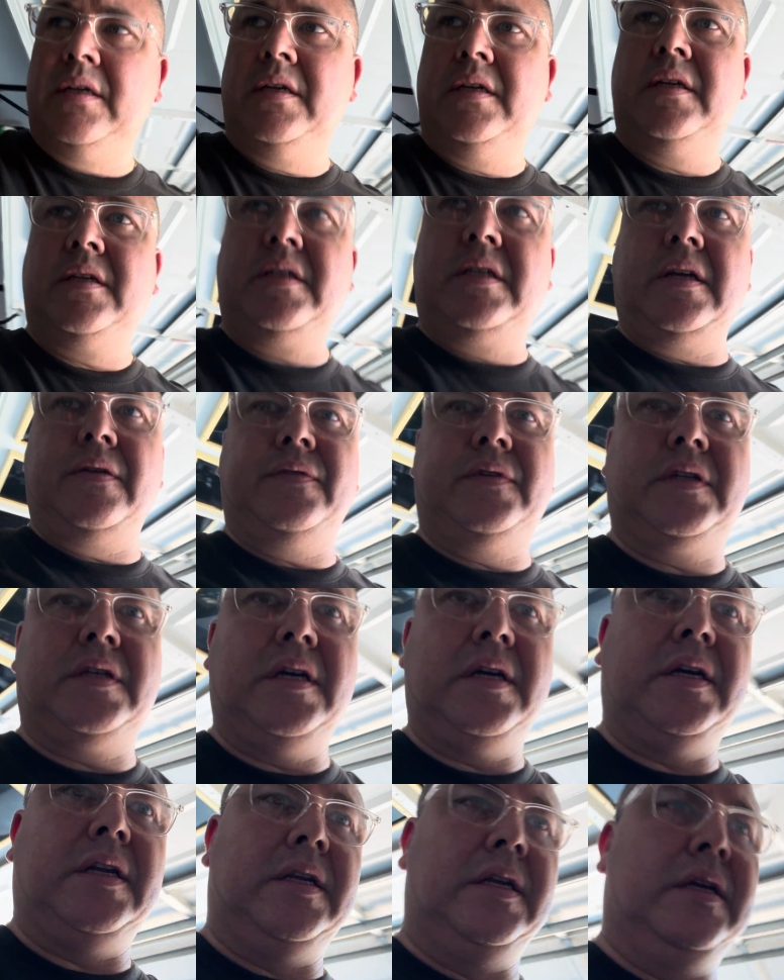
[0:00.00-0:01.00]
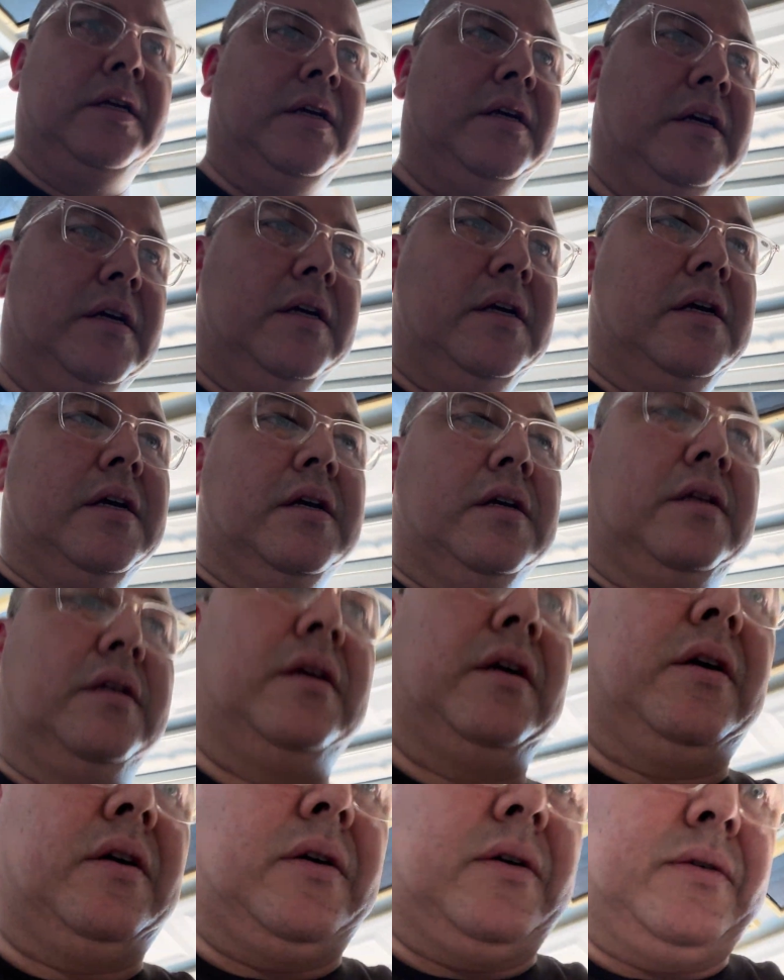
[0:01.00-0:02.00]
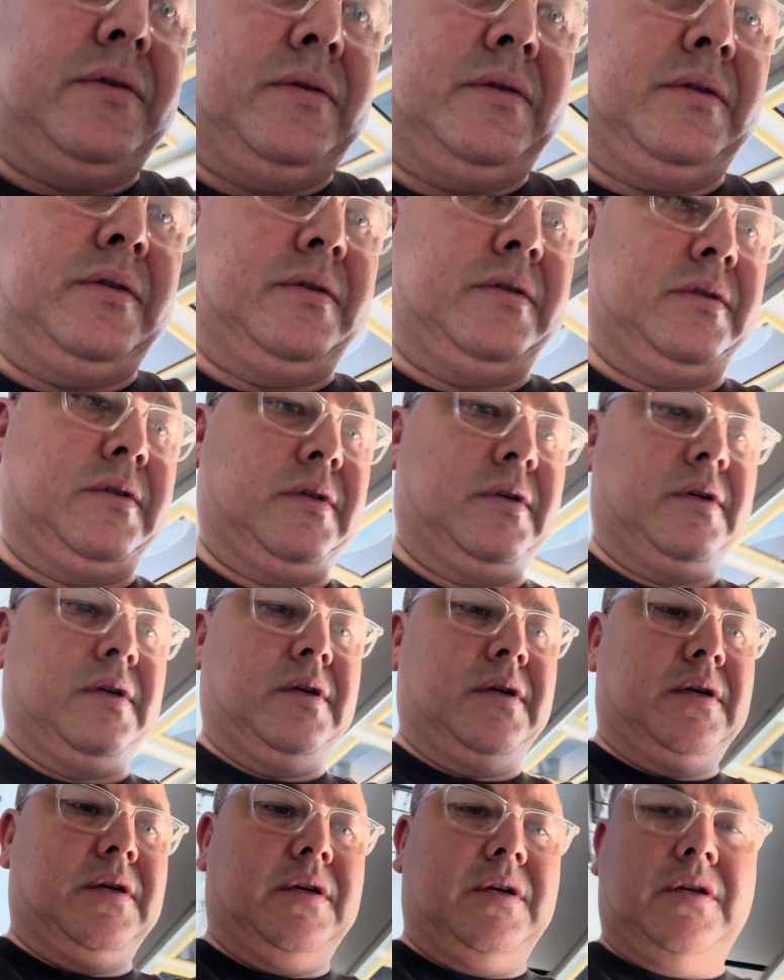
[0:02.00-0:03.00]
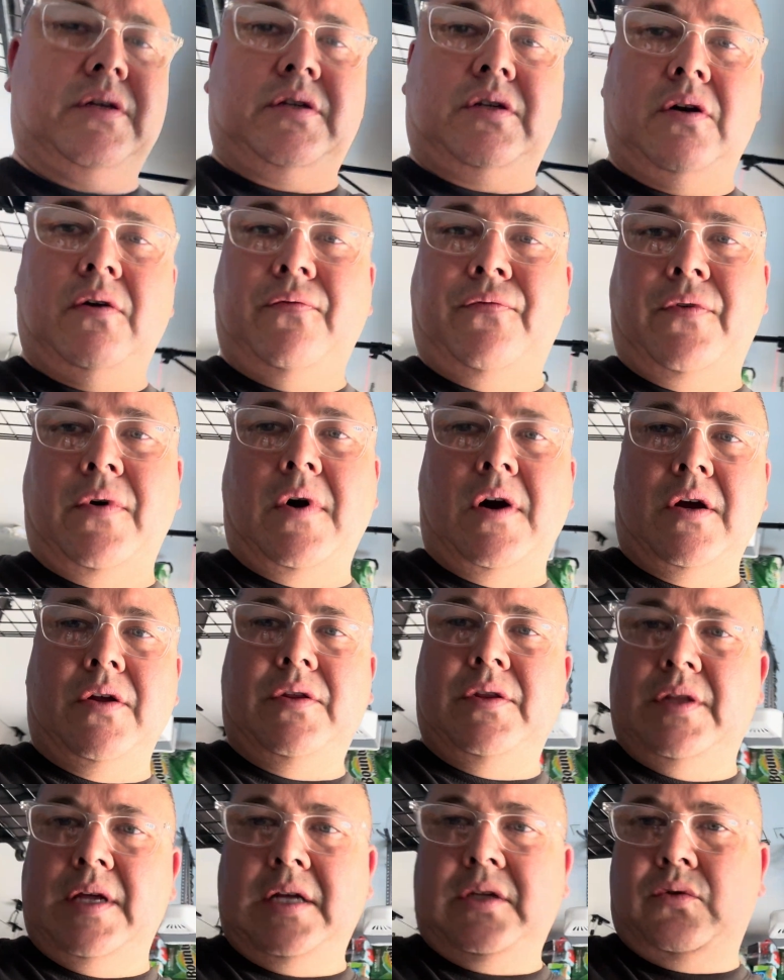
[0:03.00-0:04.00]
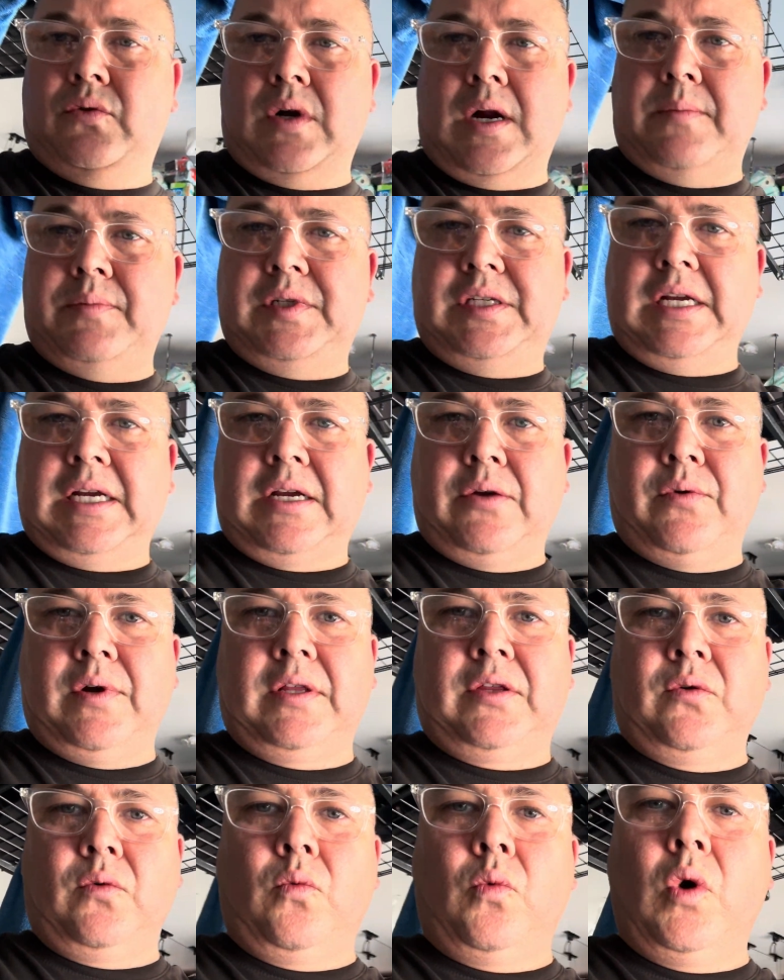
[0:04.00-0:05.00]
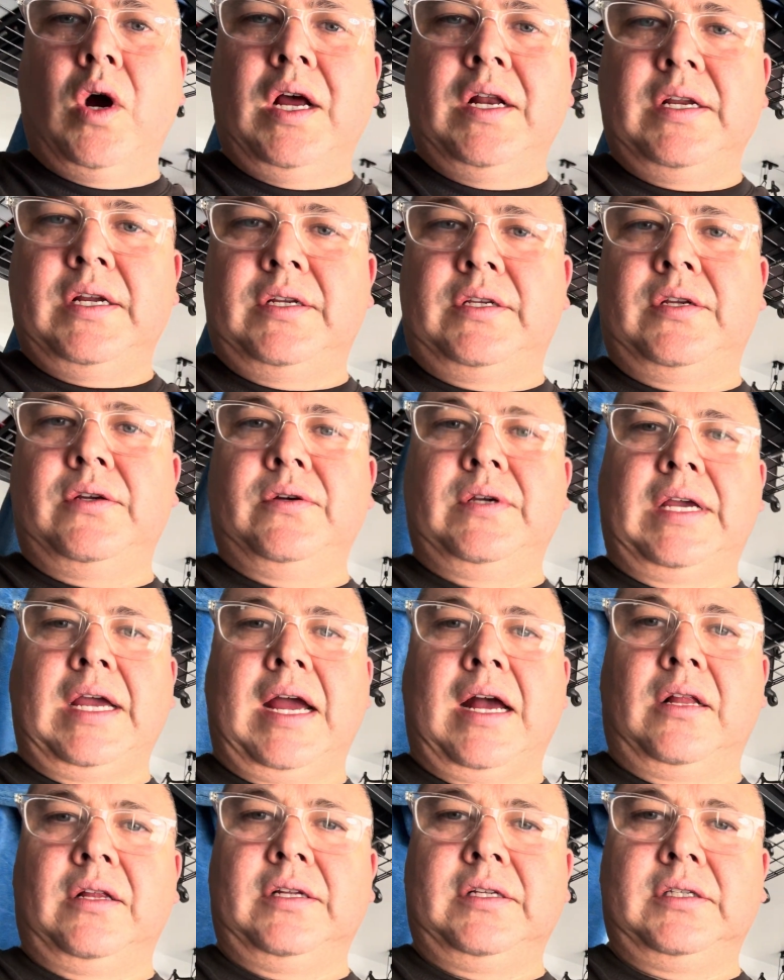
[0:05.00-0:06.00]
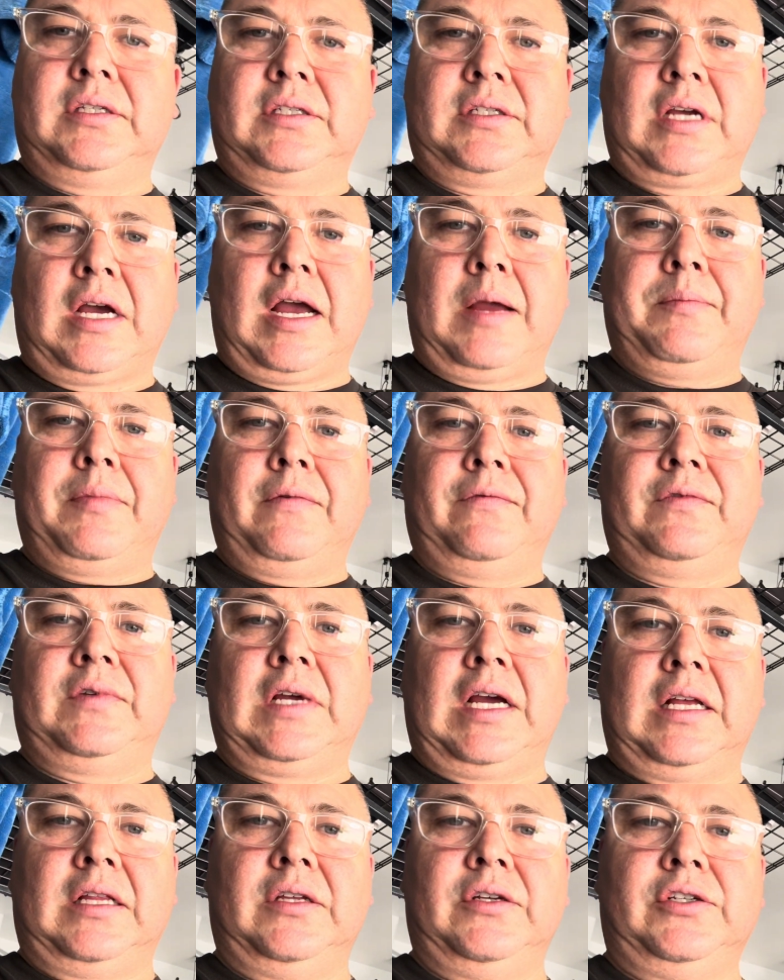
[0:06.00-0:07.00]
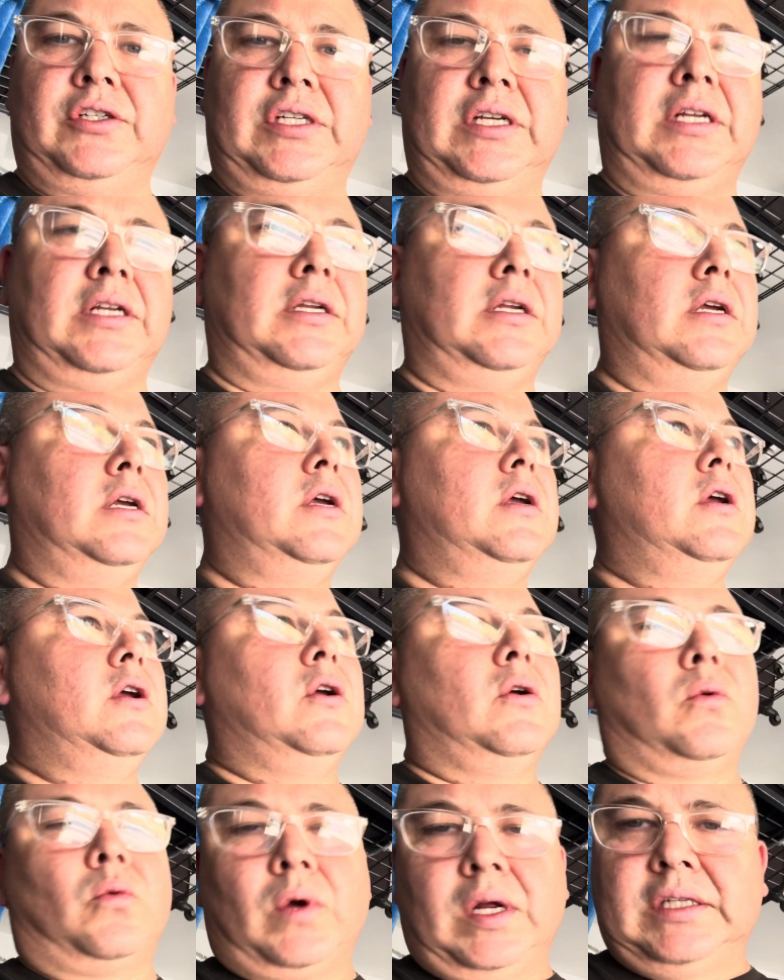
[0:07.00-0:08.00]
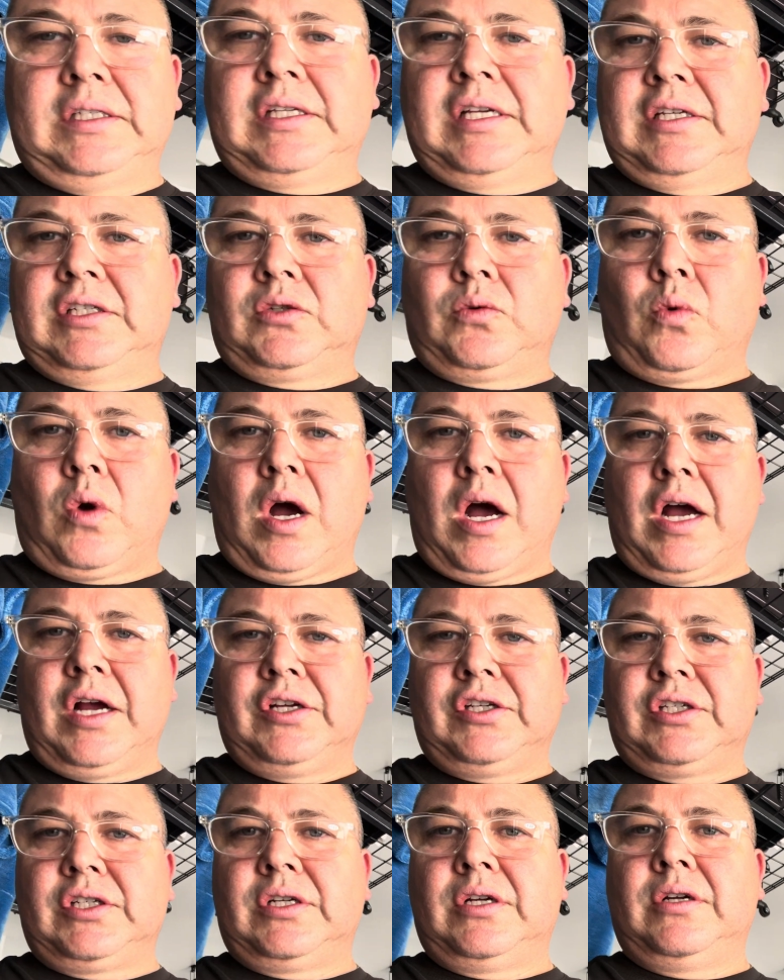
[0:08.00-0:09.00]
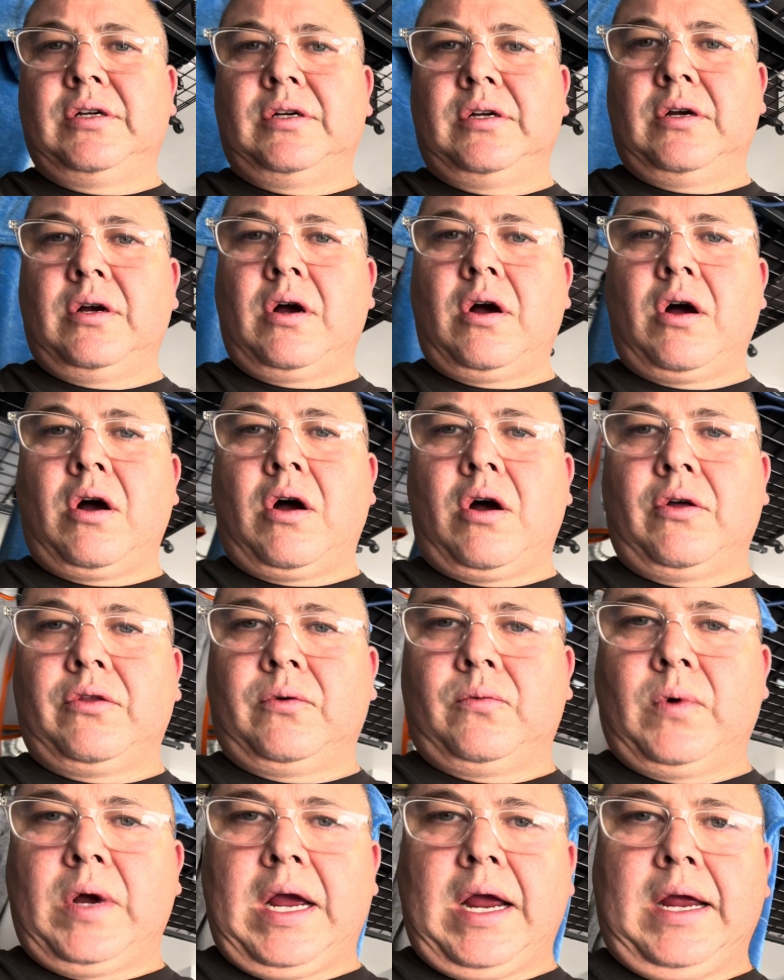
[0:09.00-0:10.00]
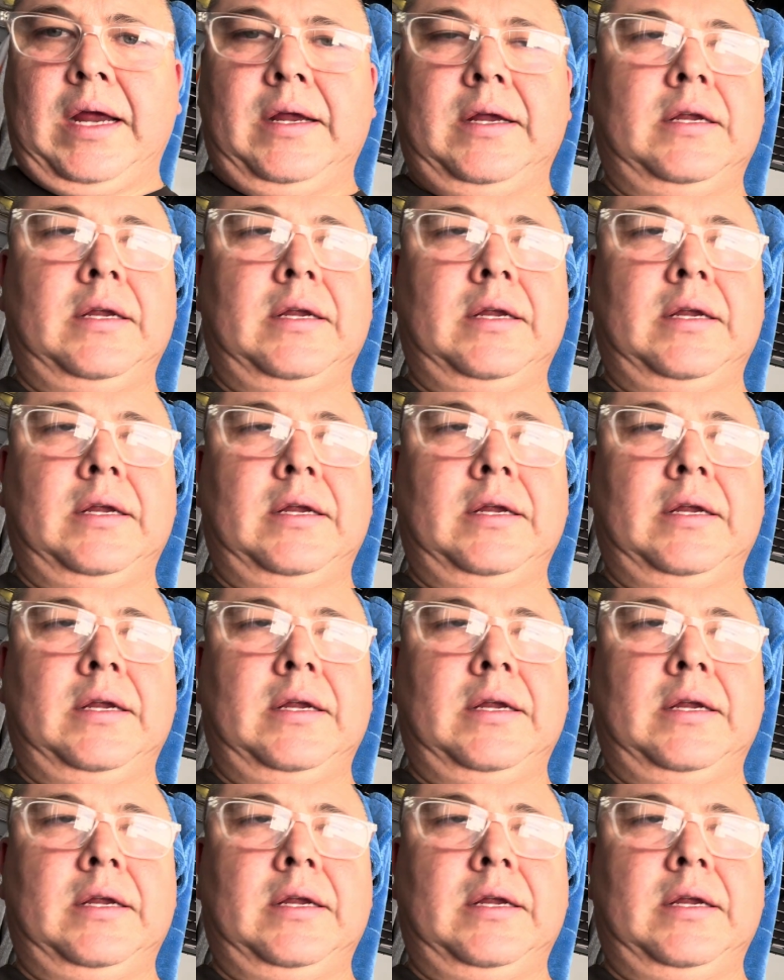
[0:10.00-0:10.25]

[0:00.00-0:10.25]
Stuff's good. So far, that's what I'm sticking with. 1 to 2 gallons type of dilution. Rinseless wash all the way.